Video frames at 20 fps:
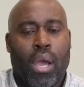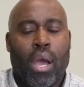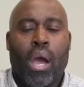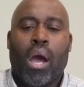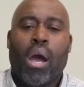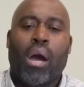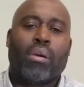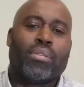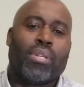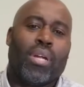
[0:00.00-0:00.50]

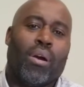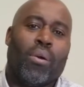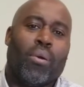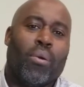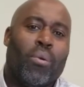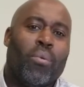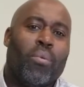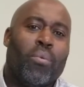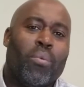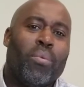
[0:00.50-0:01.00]
oh no,
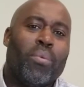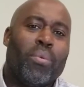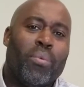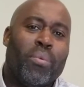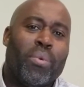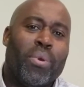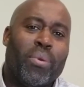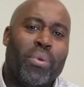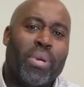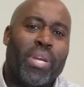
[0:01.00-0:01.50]

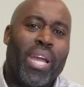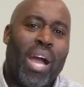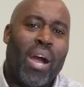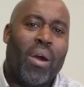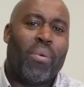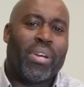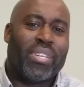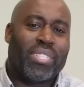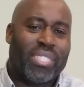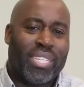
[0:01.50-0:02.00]
we
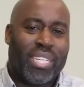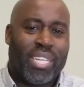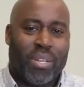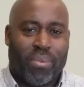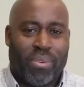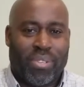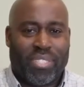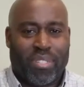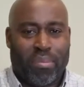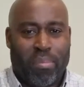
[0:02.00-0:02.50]
always look at
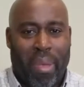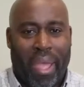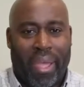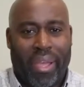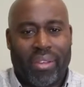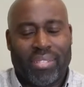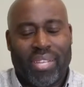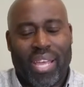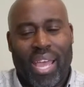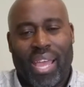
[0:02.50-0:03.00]
what somebody
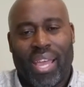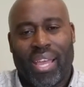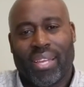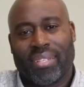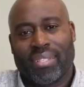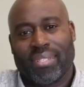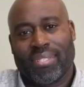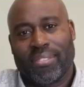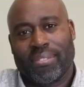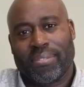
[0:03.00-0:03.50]
else
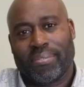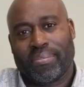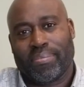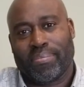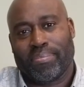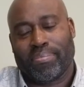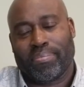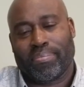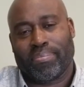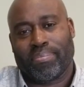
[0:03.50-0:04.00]
has,
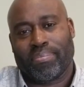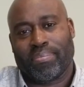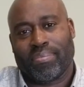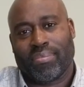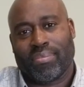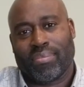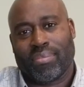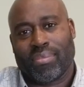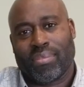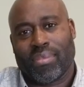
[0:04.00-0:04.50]

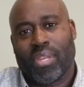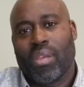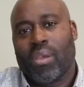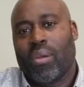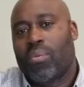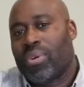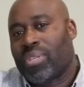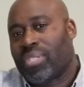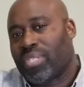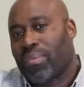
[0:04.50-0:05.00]

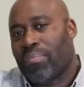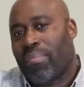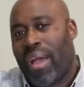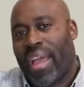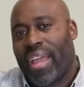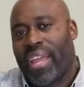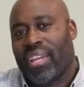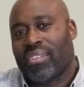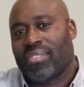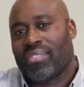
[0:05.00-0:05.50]
what
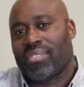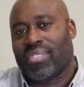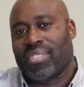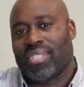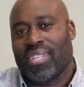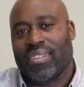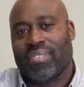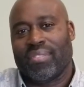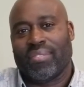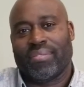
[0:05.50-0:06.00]
somebody else is
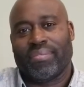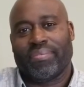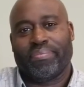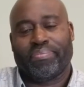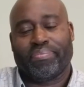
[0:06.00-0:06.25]
given,